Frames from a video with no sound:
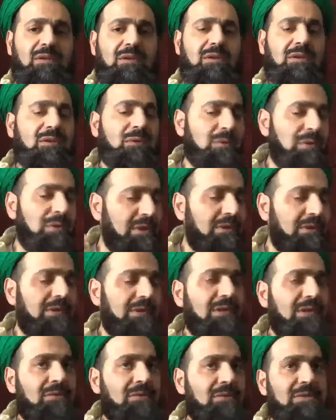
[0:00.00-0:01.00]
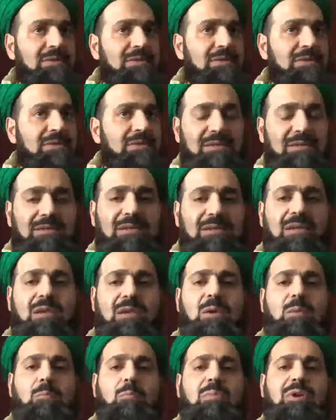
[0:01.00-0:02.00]
hear it and recite it,
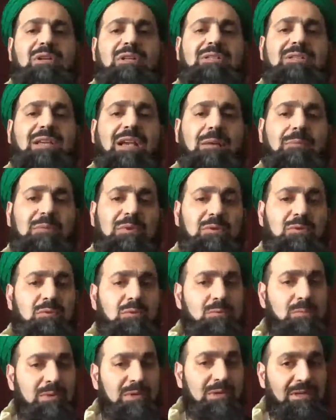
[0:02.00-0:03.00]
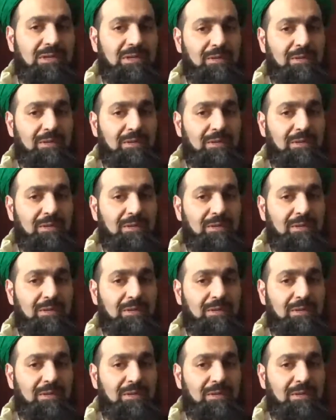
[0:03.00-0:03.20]
but it's coming to be